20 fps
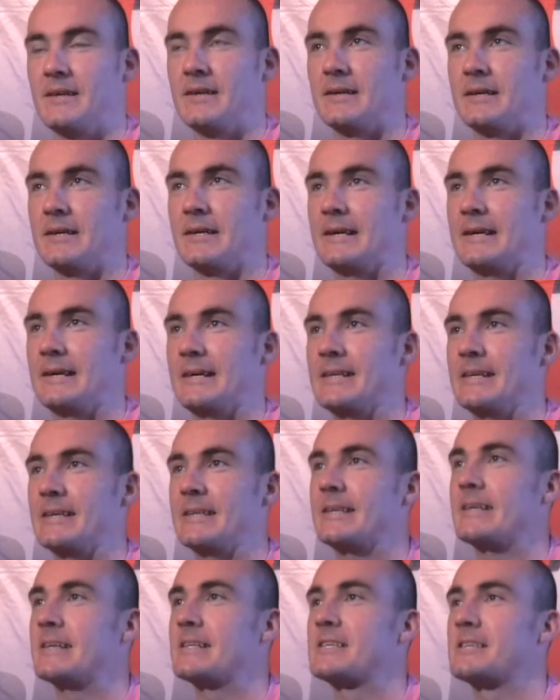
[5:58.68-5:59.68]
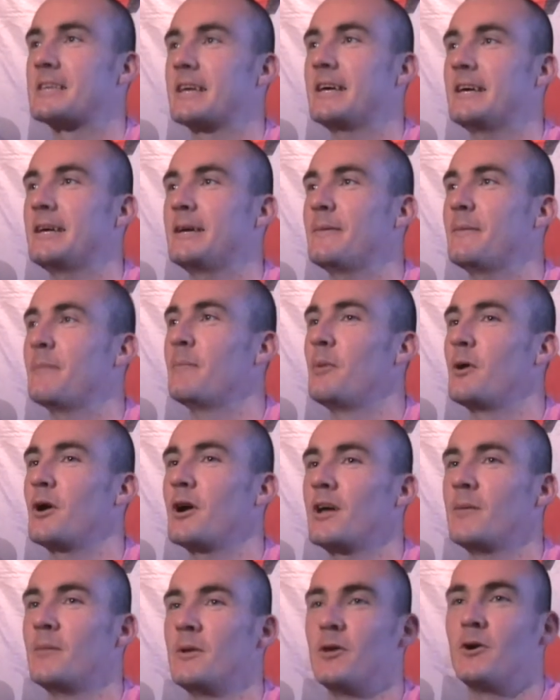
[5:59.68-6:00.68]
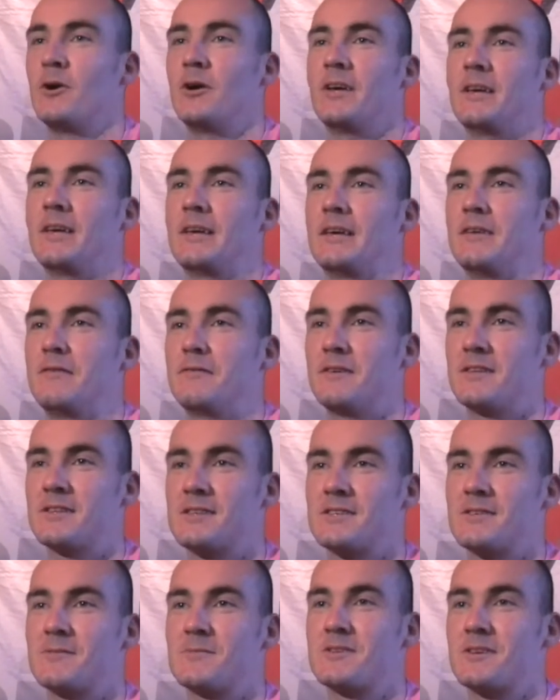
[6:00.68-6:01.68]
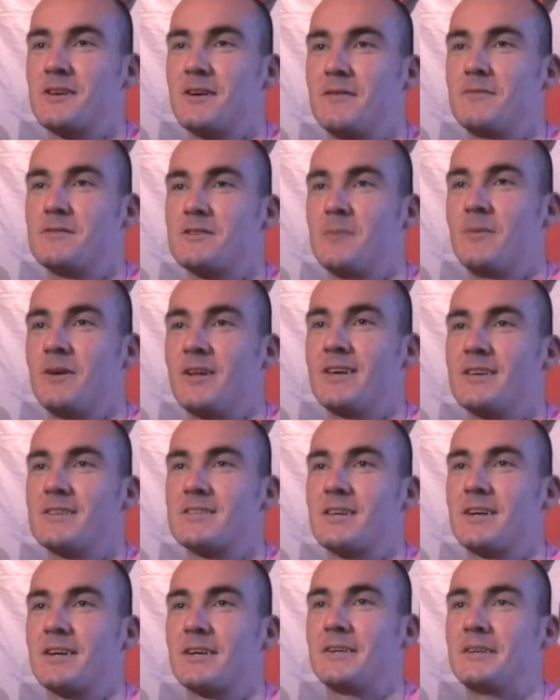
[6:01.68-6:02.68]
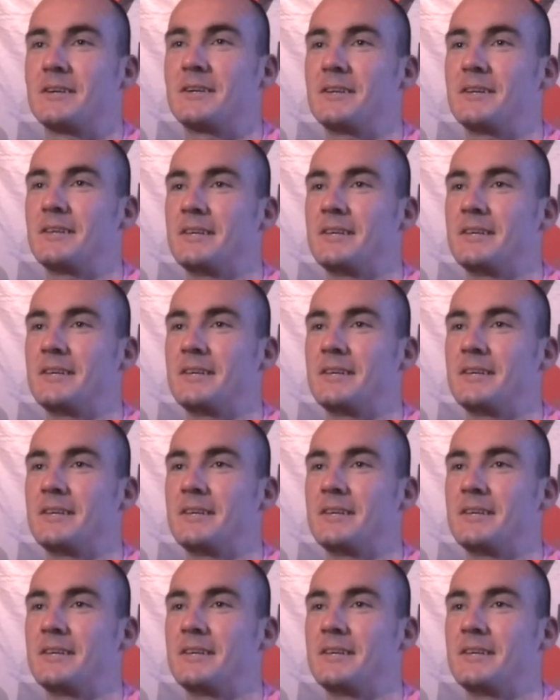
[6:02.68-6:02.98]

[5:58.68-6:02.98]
I'd say Barry Malloy. He fancies himself as a bit of a singer.